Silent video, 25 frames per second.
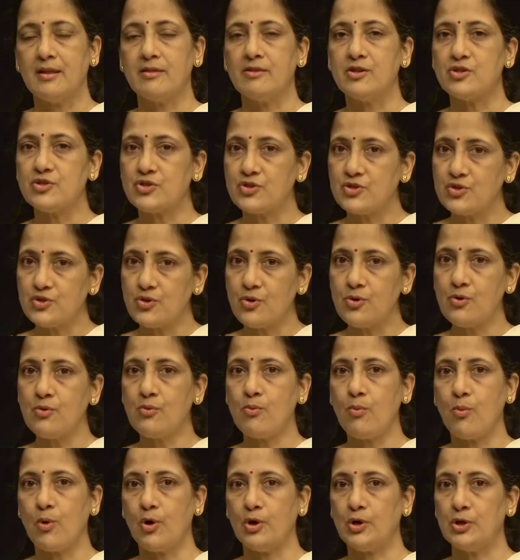The
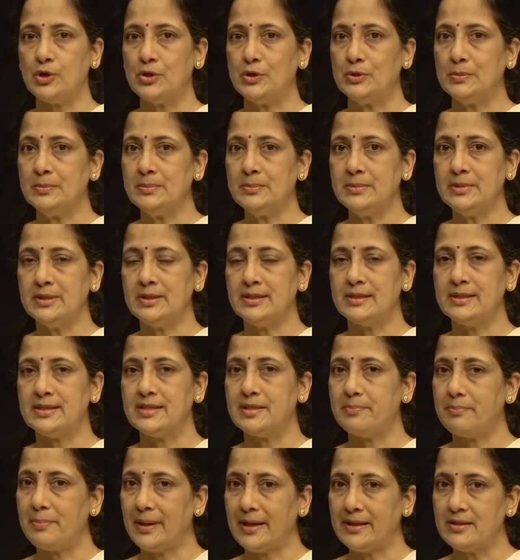stroke volume
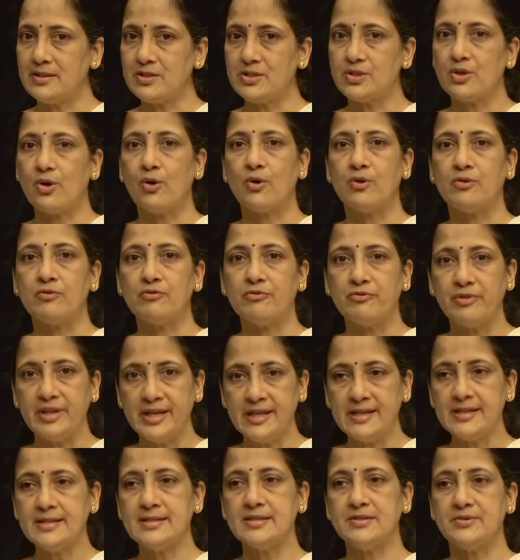depends on
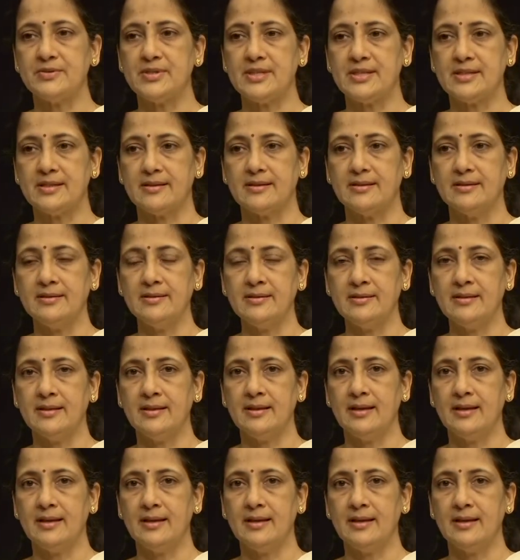venous return,